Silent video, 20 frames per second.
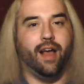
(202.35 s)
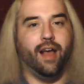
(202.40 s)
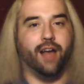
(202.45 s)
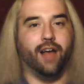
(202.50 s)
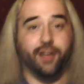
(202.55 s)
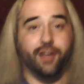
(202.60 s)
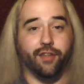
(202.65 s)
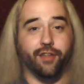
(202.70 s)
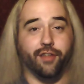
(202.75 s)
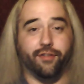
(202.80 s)

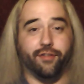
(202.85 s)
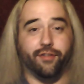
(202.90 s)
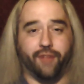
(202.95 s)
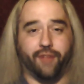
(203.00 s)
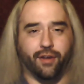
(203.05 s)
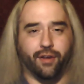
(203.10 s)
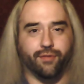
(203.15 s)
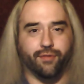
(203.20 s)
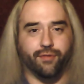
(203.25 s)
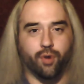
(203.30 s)
another
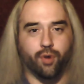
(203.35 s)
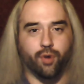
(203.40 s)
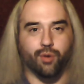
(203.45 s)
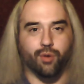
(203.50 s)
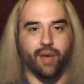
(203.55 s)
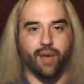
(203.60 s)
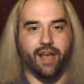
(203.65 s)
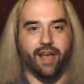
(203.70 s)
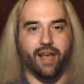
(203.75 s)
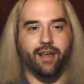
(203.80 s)
fatal
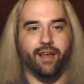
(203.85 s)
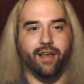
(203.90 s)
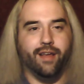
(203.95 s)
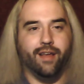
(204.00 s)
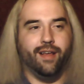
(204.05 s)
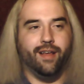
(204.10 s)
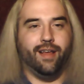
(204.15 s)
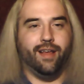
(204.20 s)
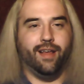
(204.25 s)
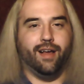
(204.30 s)
four-way.
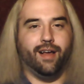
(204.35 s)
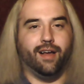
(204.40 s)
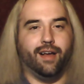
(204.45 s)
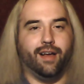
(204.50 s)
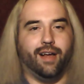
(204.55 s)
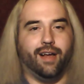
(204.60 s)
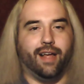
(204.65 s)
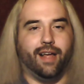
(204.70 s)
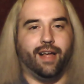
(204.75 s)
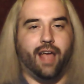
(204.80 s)

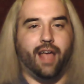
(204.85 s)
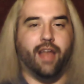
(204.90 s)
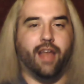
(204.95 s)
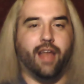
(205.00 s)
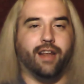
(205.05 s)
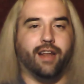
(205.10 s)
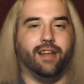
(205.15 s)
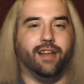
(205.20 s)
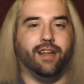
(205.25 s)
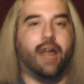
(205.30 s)

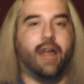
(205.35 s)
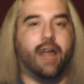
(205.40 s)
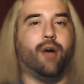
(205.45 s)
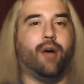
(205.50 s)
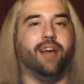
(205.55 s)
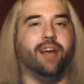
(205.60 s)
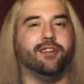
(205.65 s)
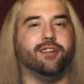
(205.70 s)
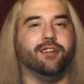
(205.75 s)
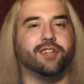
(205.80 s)
And now
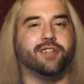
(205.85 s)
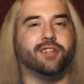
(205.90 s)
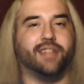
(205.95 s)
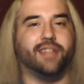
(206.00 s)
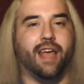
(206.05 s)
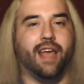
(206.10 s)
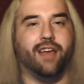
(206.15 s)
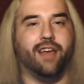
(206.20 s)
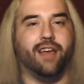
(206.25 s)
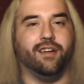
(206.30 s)
I
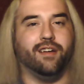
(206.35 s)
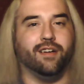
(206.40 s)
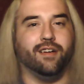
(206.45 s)
understand